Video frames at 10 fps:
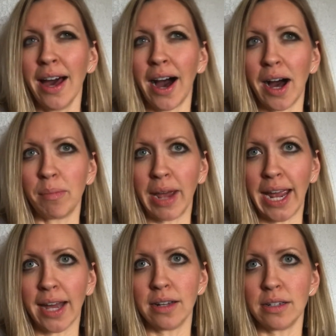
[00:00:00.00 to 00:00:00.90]

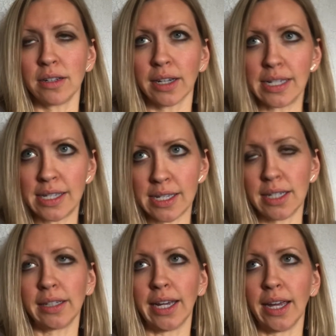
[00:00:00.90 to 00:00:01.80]
and
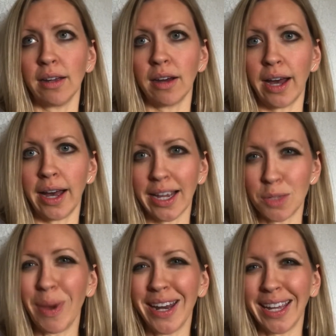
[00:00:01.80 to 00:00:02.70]
consistently
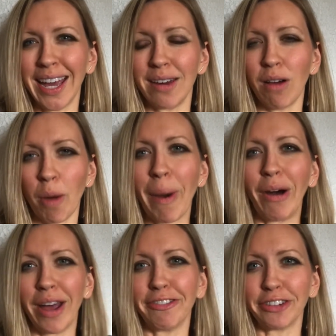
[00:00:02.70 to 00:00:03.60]
expanding it
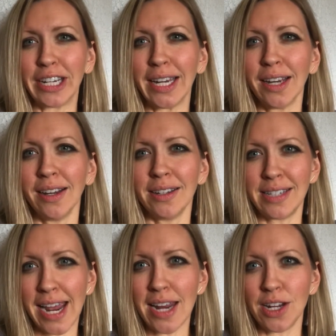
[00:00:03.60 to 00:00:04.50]
about every
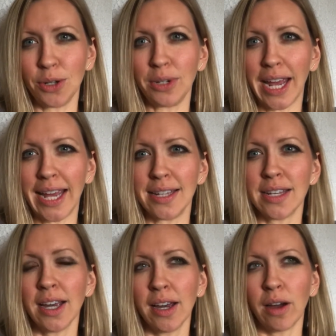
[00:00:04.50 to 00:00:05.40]
day to 2 days,
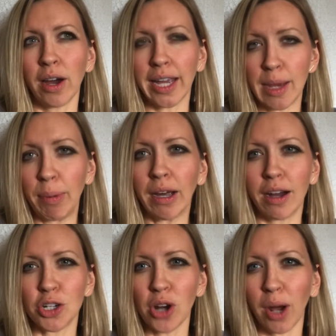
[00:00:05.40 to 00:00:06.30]
keeping
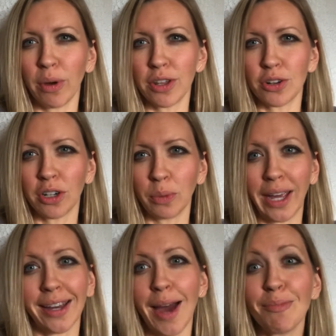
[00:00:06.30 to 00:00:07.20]
on track with a turn a week.